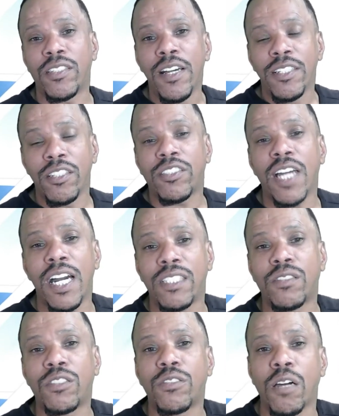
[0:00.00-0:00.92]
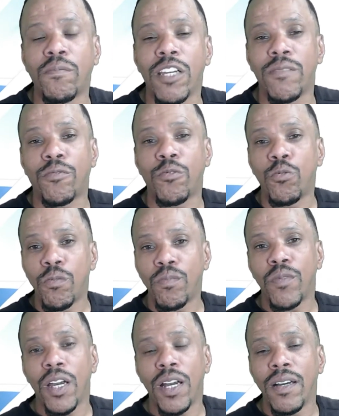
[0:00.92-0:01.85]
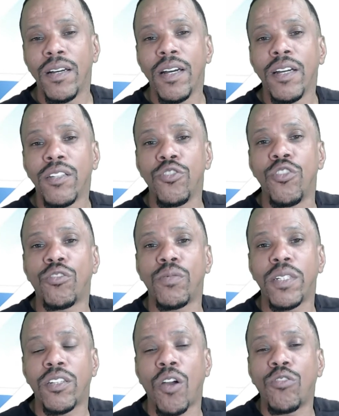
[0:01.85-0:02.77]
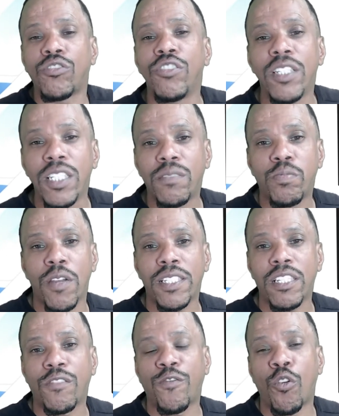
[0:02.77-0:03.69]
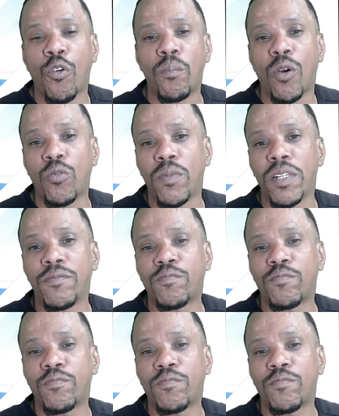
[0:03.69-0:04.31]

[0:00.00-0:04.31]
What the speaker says: Sometimes some people, we go to these places for a moment,